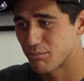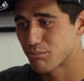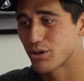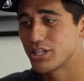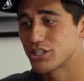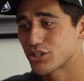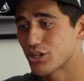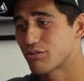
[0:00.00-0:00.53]
I'm
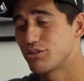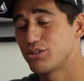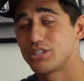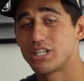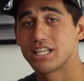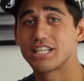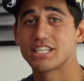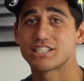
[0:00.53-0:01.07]
pretty sure if you
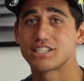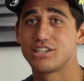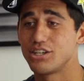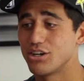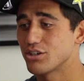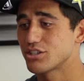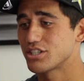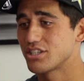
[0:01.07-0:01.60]
did this in
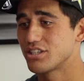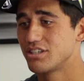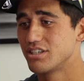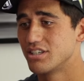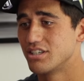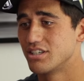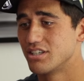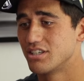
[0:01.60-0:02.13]
the ocean,
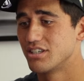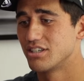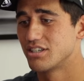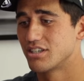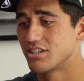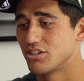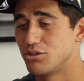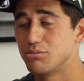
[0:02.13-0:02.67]

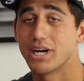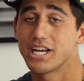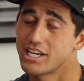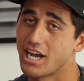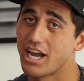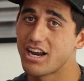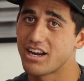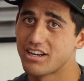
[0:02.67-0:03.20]
you might
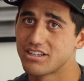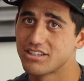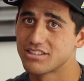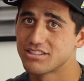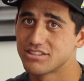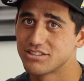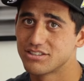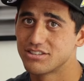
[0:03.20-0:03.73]
die.
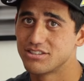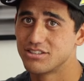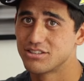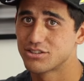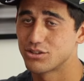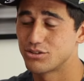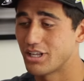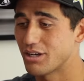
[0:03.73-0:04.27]

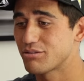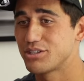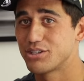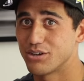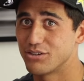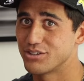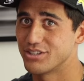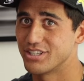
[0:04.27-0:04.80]
So definitely
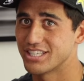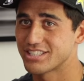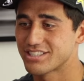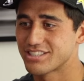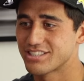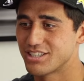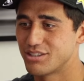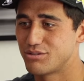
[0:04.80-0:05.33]
don't do
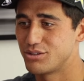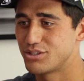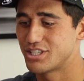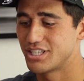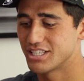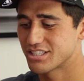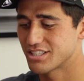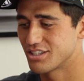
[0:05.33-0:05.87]
this if you
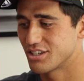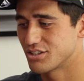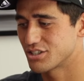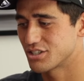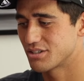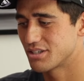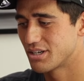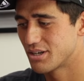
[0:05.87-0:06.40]
see this in the
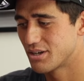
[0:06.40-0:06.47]
ocean.